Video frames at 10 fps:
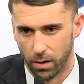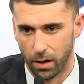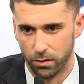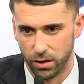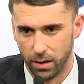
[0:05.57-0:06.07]
our
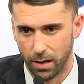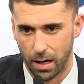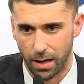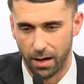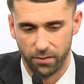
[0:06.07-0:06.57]
energy and
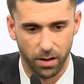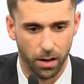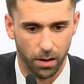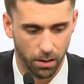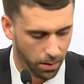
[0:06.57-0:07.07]
not having
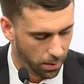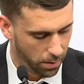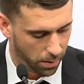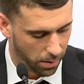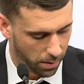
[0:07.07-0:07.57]
a
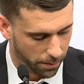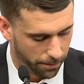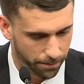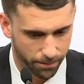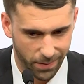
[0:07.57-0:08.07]

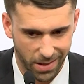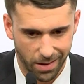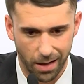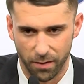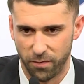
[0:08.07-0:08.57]

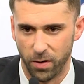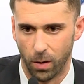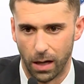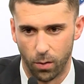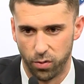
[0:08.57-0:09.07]
kind of
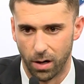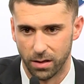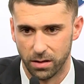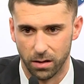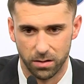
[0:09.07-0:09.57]
feel out
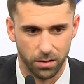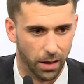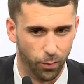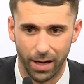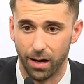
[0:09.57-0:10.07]
process
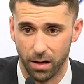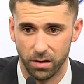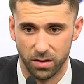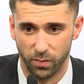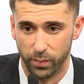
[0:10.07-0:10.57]
like we had
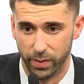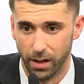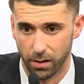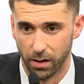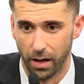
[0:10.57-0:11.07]
to
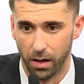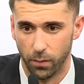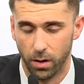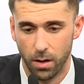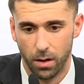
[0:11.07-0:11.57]
begin the
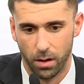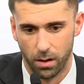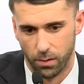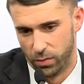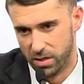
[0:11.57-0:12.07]
game.
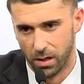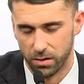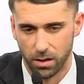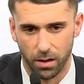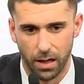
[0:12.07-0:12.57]
We
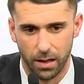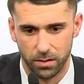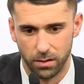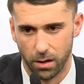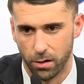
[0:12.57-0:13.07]
challenged our
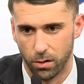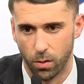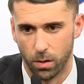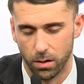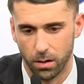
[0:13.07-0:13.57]
guys in the third
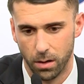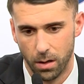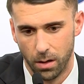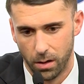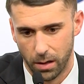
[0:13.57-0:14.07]
quarter,
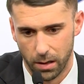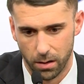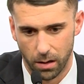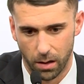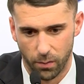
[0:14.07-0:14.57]

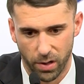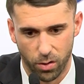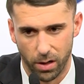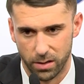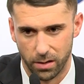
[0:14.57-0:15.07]
and big
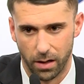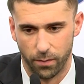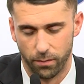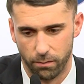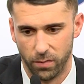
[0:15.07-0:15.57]
credit to
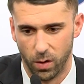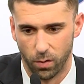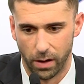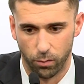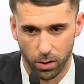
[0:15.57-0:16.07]
them. You
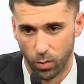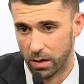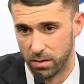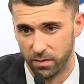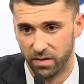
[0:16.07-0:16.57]
know, they were
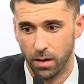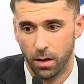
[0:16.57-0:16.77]
aggressive.